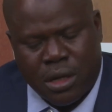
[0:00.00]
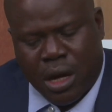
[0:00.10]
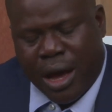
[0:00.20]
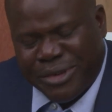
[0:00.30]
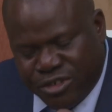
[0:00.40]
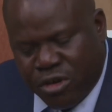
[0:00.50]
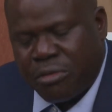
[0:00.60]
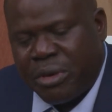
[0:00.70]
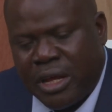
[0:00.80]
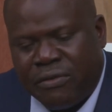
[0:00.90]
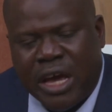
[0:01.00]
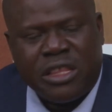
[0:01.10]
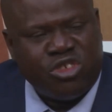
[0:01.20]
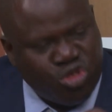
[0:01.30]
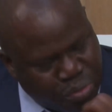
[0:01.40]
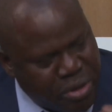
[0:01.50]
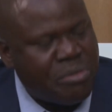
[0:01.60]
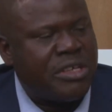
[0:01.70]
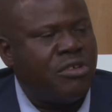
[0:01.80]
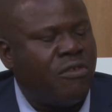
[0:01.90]
I'm a strong believer in the
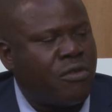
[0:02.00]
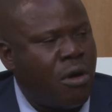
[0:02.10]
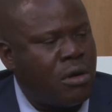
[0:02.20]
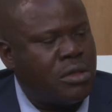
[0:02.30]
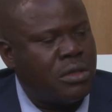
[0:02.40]
supremacy of God.